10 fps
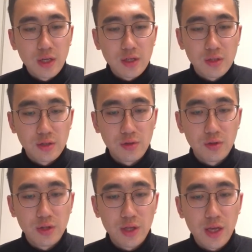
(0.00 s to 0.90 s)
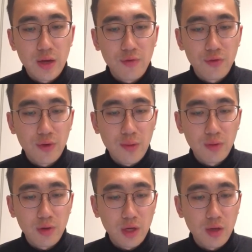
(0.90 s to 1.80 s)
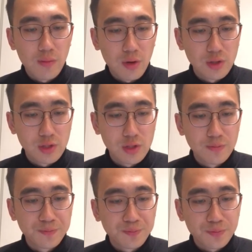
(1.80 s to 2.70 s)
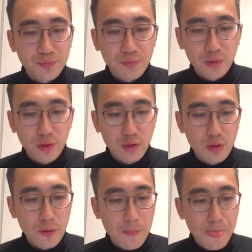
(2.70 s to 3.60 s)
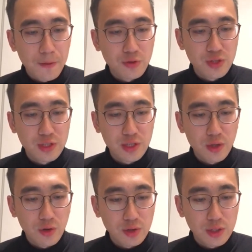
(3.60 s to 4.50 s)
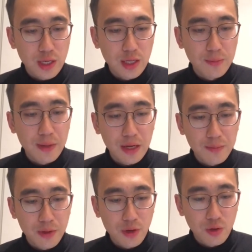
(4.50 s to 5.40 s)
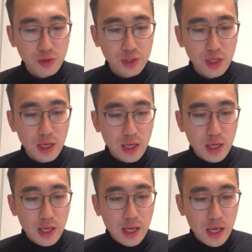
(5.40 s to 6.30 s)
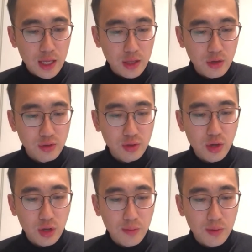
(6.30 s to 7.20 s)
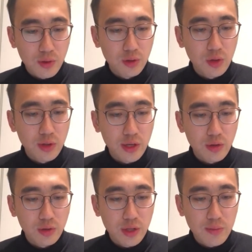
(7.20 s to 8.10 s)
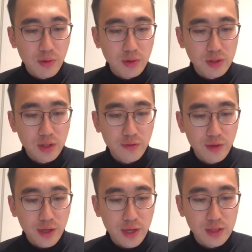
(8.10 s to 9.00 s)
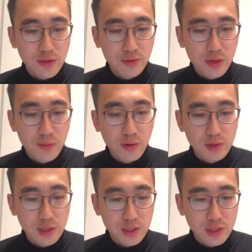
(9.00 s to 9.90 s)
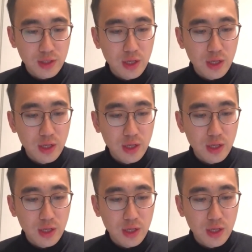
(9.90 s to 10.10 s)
So today I'm talking about the treasury notes and bank bills, and also talk about negotiable certificates of deposit